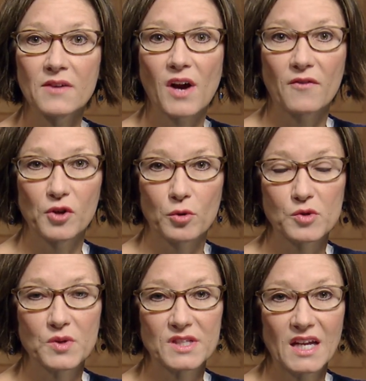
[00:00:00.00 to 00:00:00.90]
of our viewers
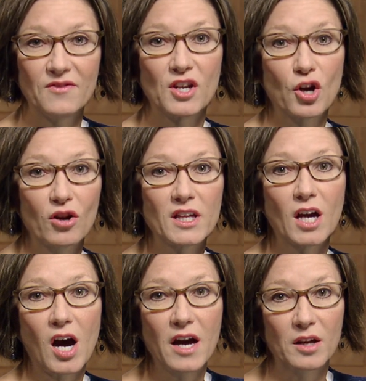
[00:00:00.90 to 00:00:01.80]
received in early
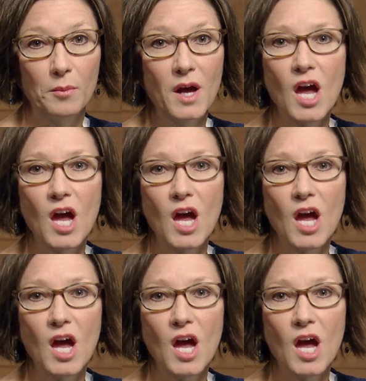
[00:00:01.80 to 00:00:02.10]
autumn,